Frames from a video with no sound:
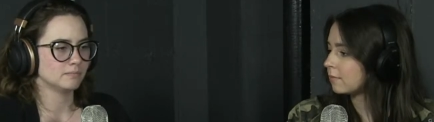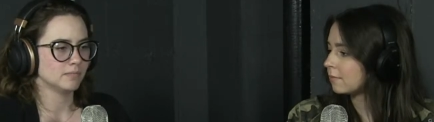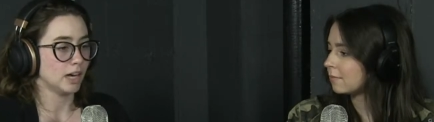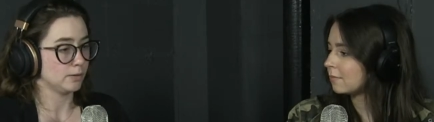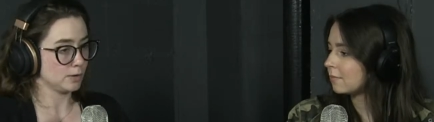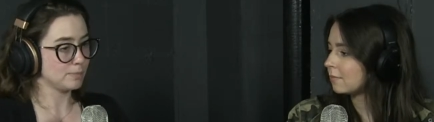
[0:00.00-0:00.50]

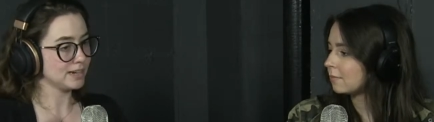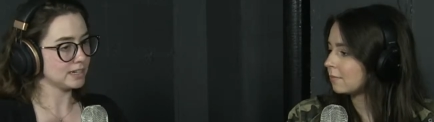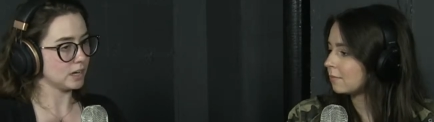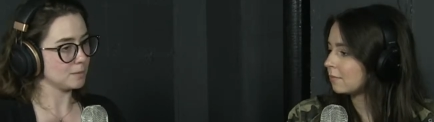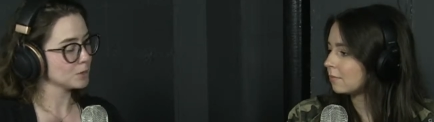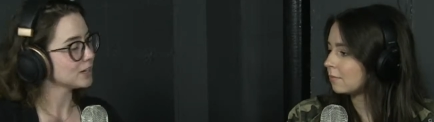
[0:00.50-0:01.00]
Speaker 1: on repeat
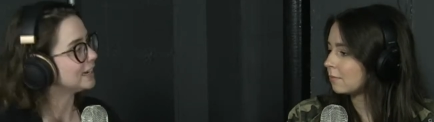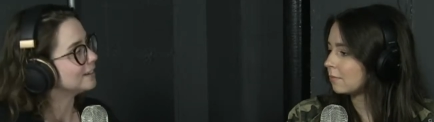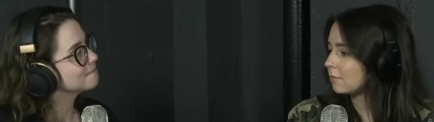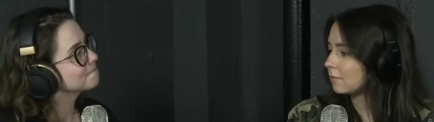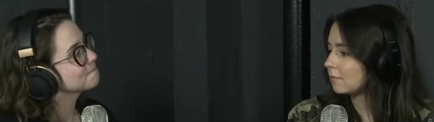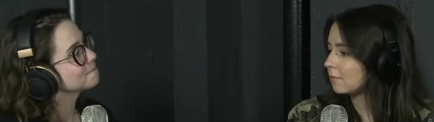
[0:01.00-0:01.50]
all morning,
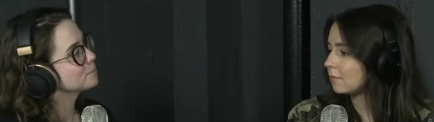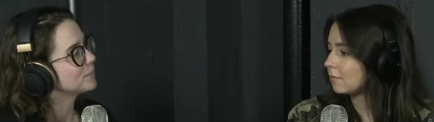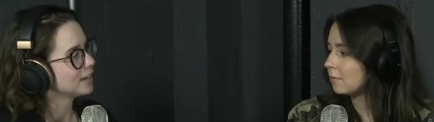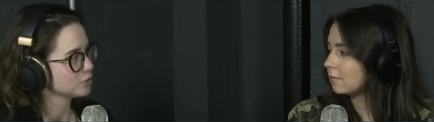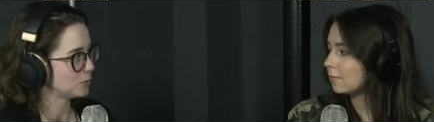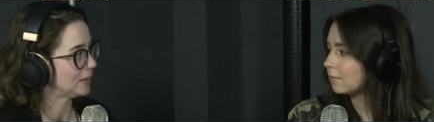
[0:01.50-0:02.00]

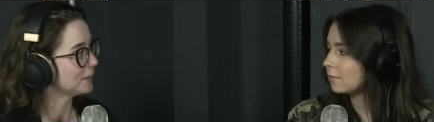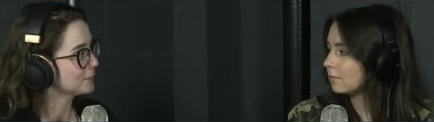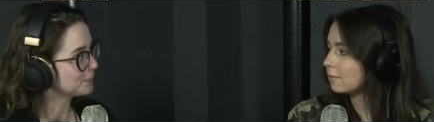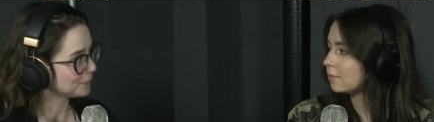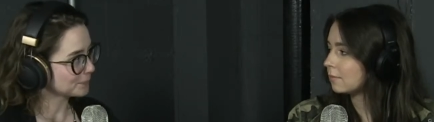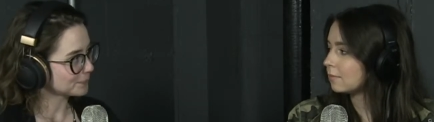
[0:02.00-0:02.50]
actually.
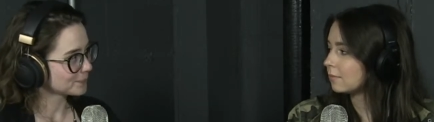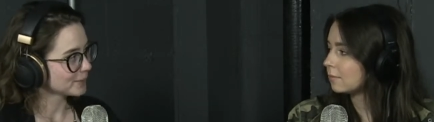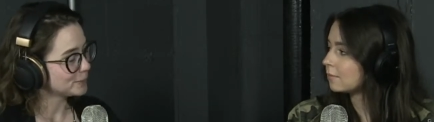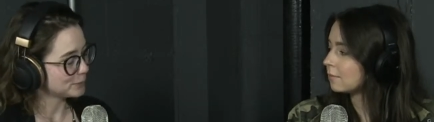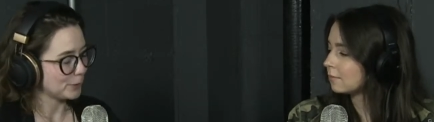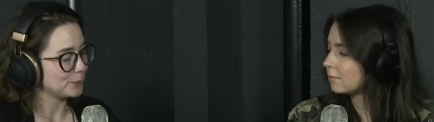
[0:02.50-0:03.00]

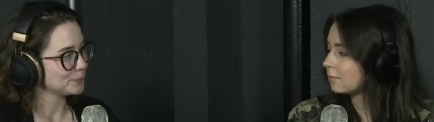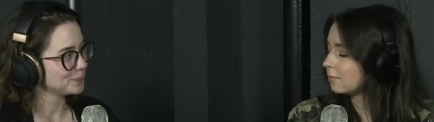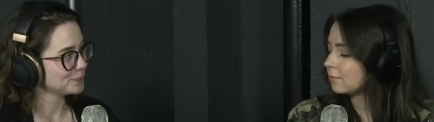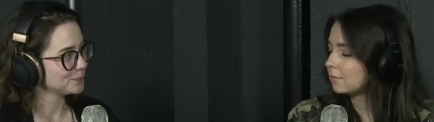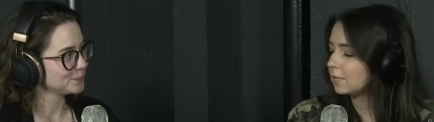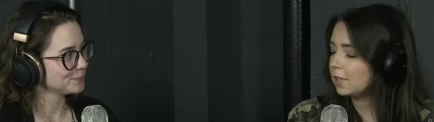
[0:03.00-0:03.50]
So
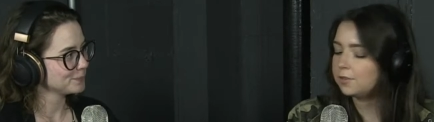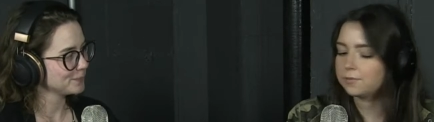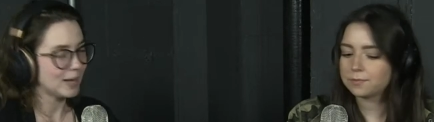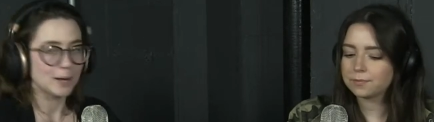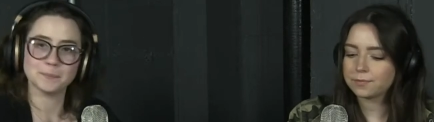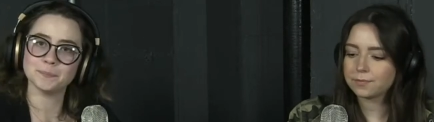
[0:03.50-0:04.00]
good.
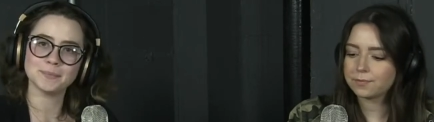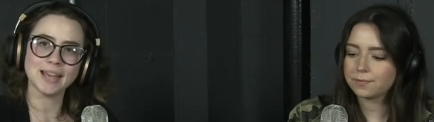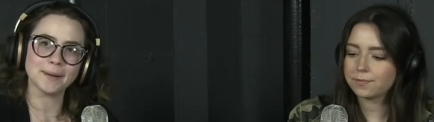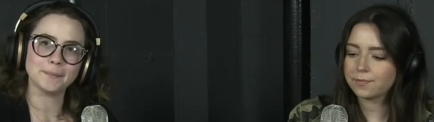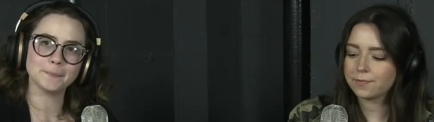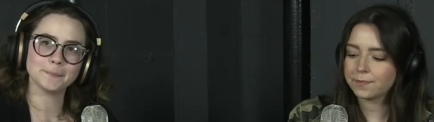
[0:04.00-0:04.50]
Yeah.
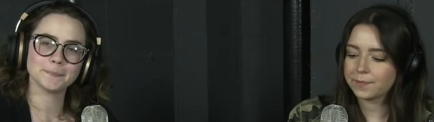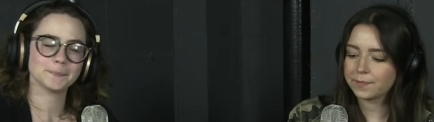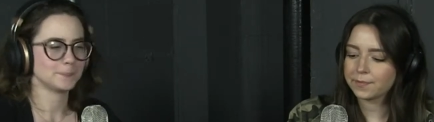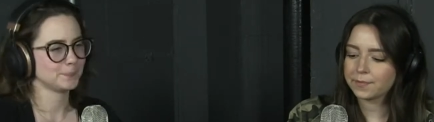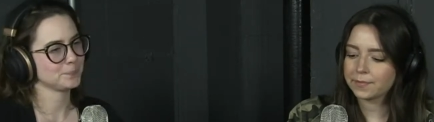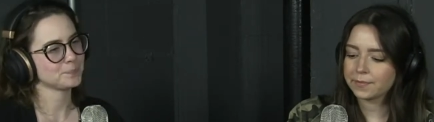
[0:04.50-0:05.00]

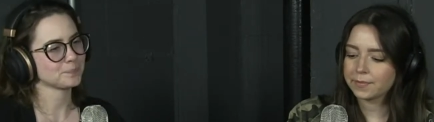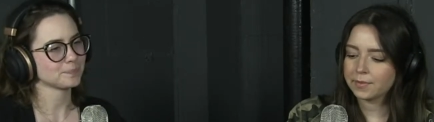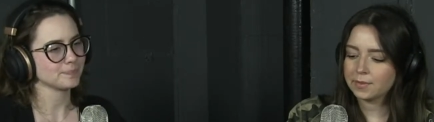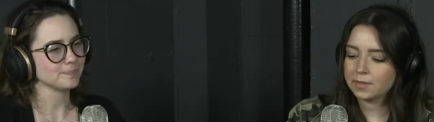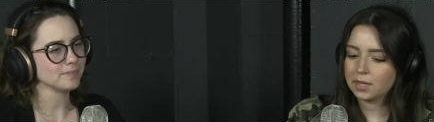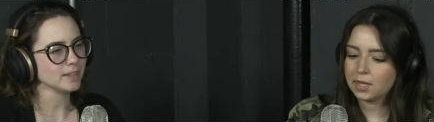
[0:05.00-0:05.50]

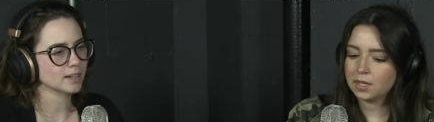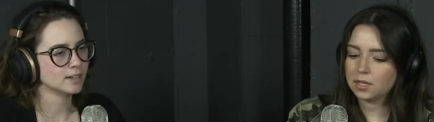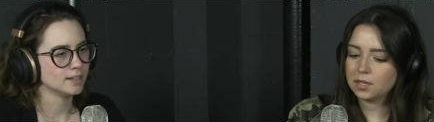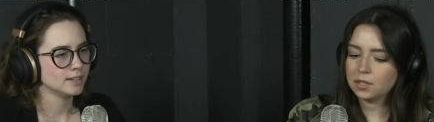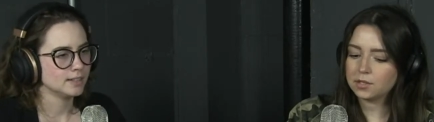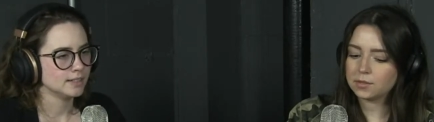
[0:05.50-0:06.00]

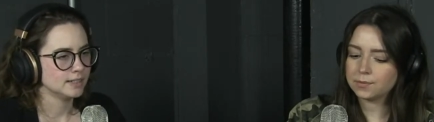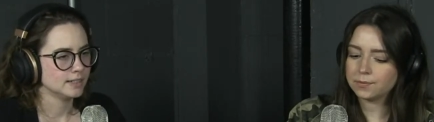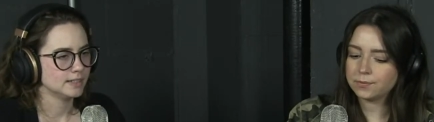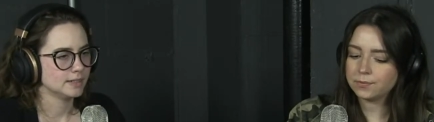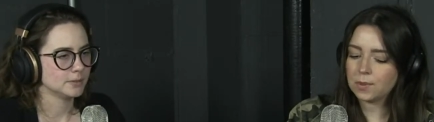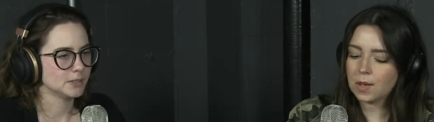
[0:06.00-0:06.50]
Speaker 2: Good.
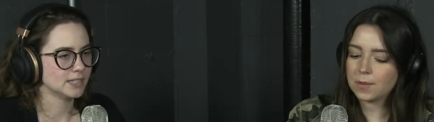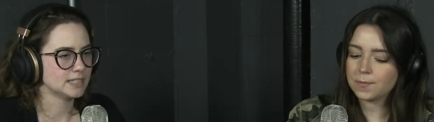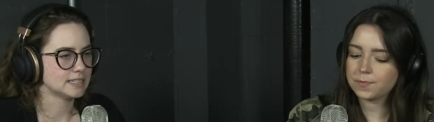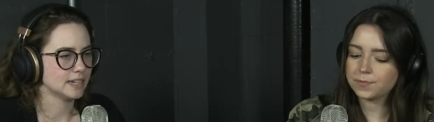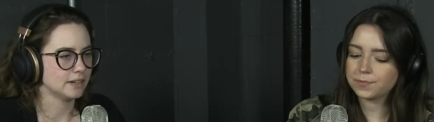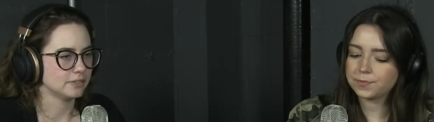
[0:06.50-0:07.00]
Yeah. good
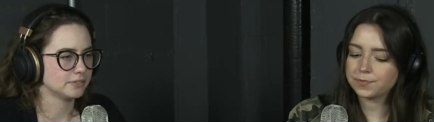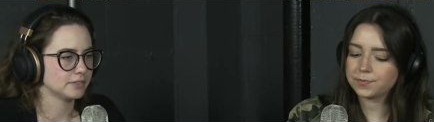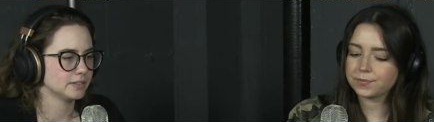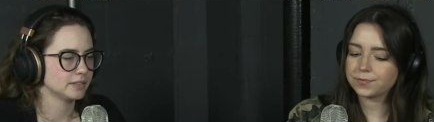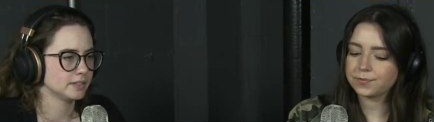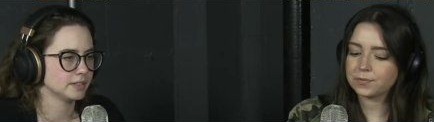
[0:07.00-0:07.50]
stuff.
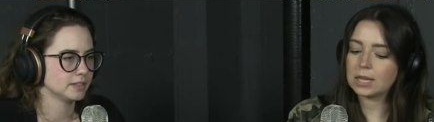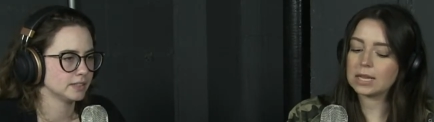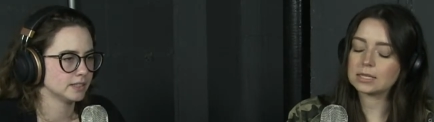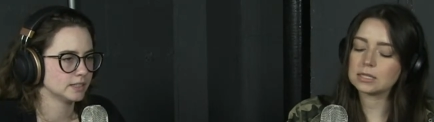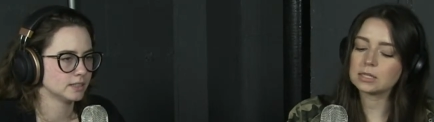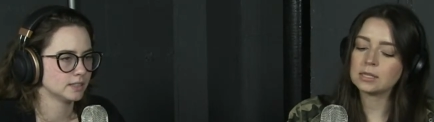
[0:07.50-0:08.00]

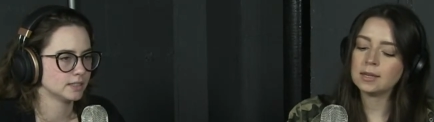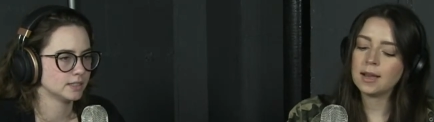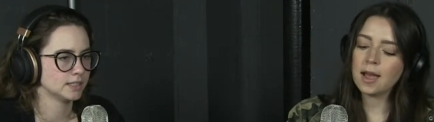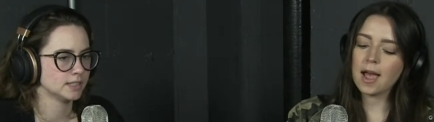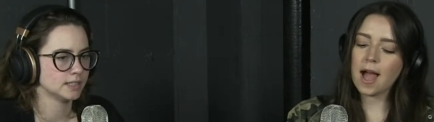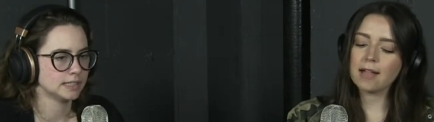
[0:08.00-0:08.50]
Yes,
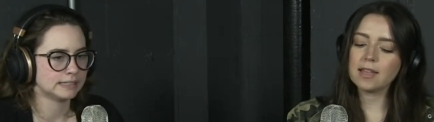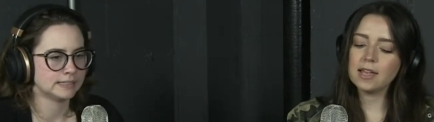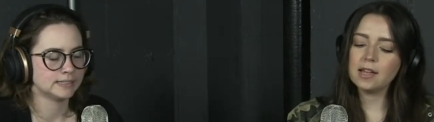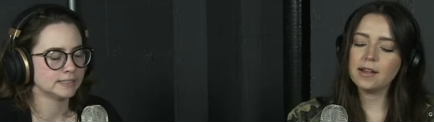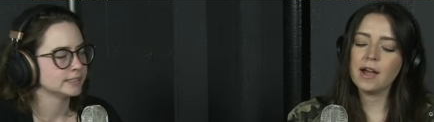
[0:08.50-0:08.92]
I like